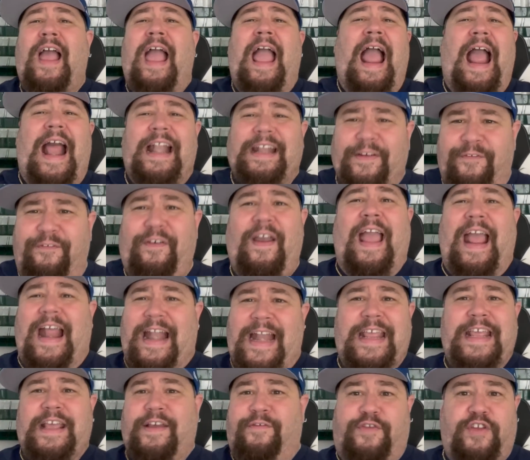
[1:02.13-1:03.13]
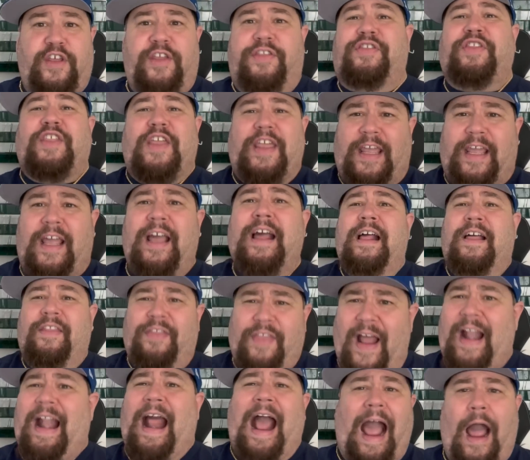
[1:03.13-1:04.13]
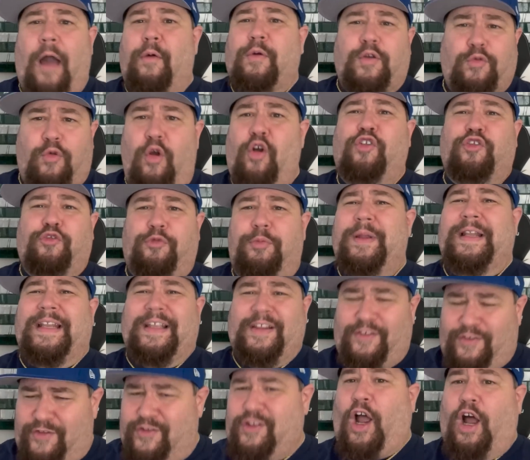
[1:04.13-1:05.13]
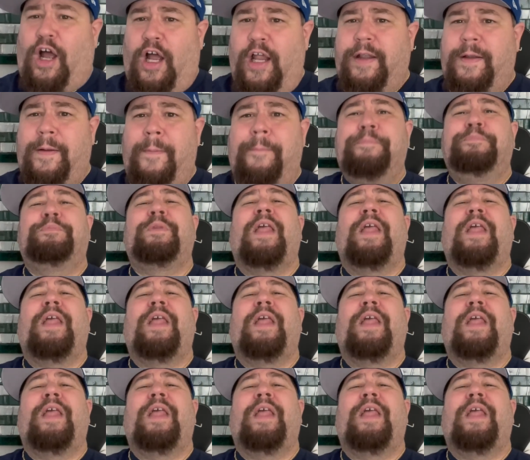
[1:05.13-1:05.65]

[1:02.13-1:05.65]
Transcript: And if any of you think that Howie Roseman is done,